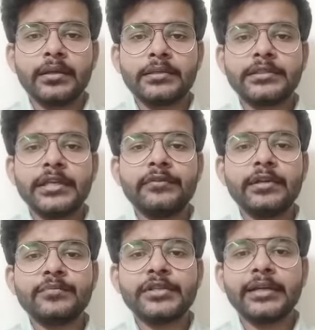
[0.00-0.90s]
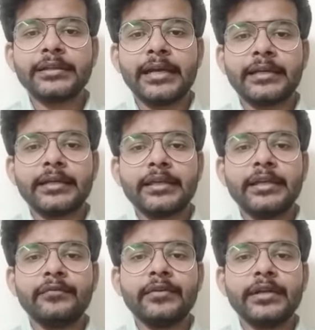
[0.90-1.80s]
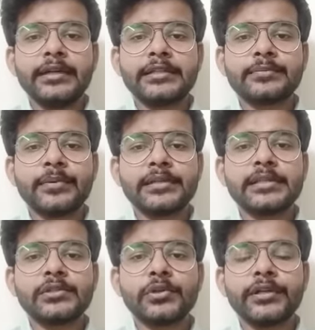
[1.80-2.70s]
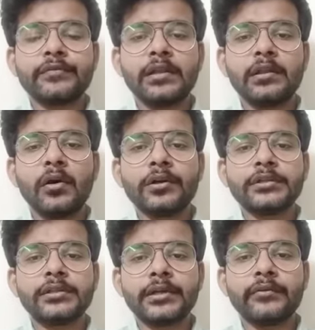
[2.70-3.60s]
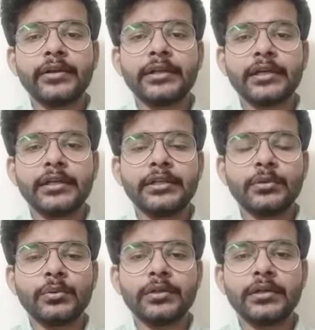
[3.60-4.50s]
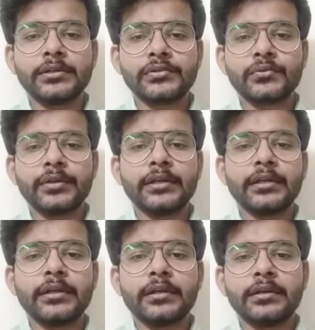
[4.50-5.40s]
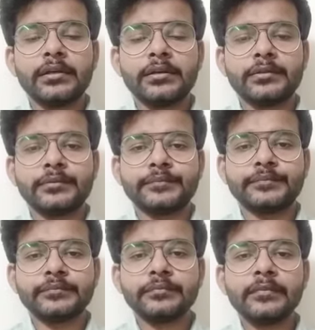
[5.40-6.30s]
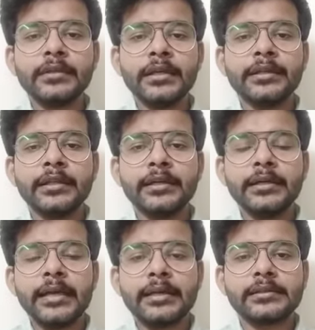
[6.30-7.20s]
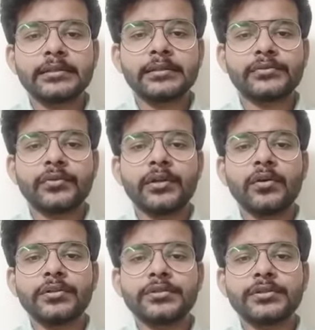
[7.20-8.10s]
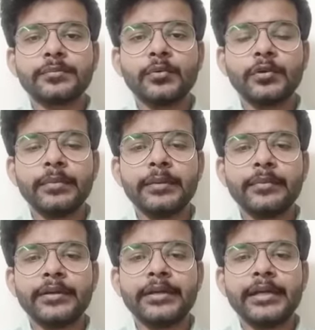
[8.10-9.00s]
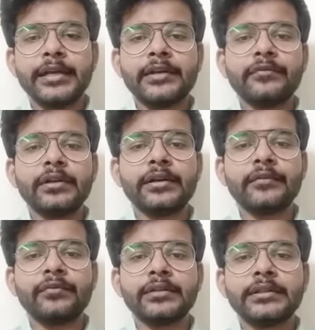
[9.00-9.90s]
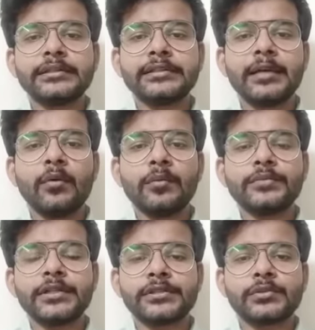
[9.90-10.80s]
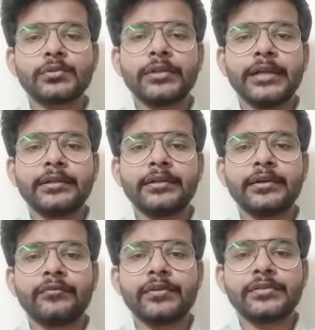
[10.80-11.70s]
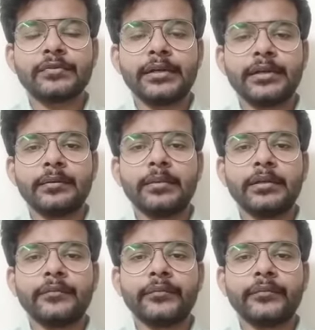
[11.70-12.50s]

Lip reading: JVM check that if it is present, so it will not create a new string in the string constant pool memory. It will refer the same objects to that reference variable.